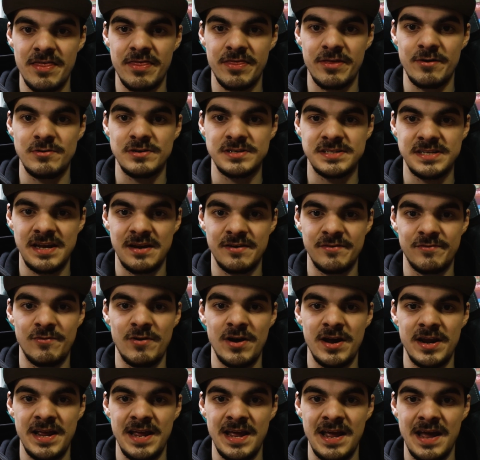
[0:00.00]
Thursday, and
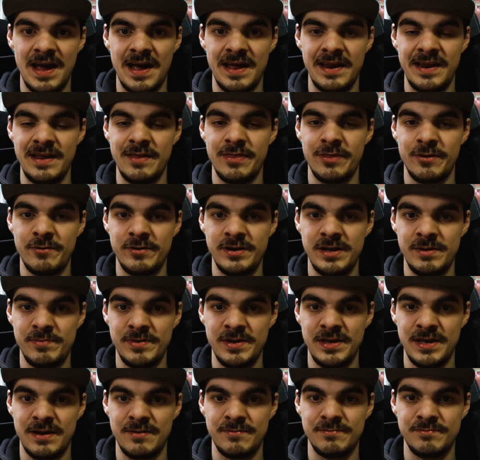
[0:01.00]
Friday at 8:30
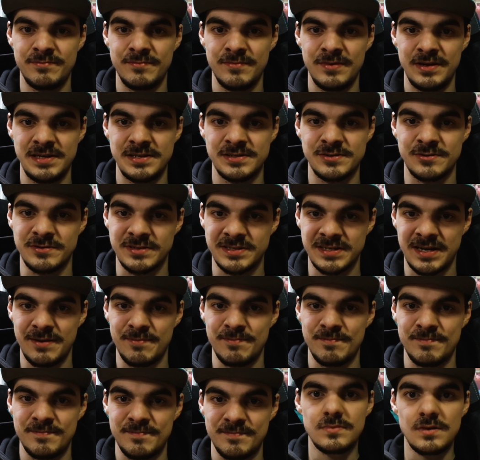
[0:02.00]
p.m. Eastern Time.